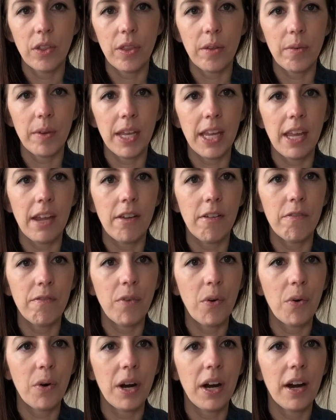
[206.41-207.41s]
3,
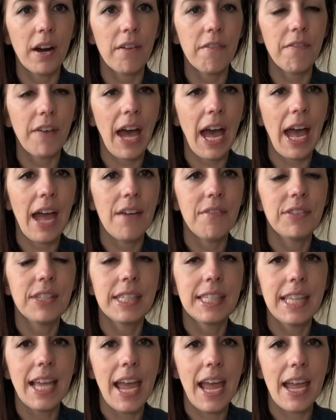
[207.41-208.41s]
4, 5,
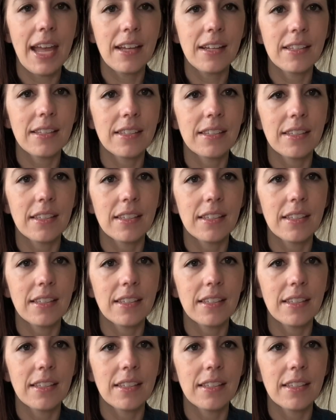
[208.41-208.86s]
6,